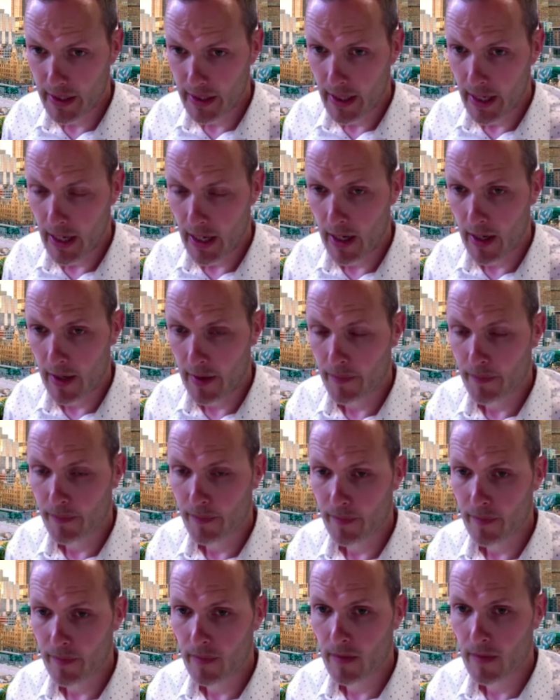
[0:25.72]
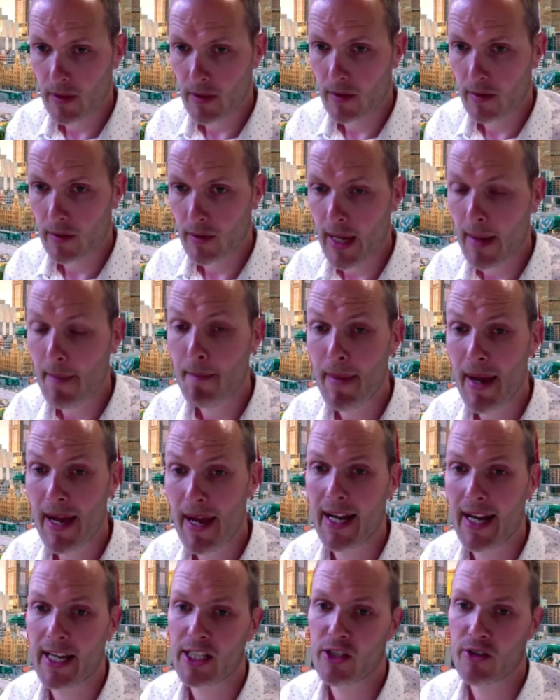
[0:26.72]
embed
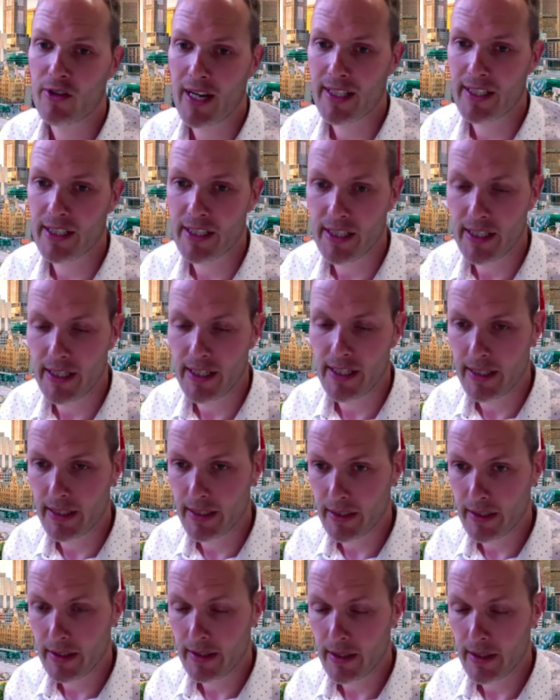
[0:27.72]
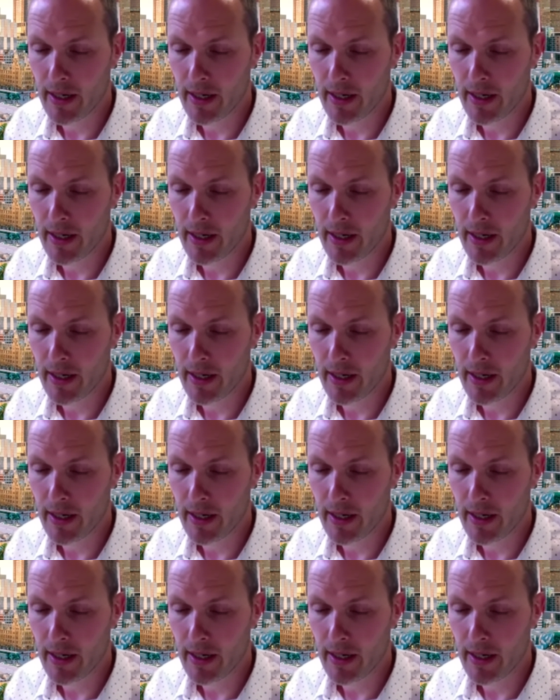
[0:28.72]
our strategy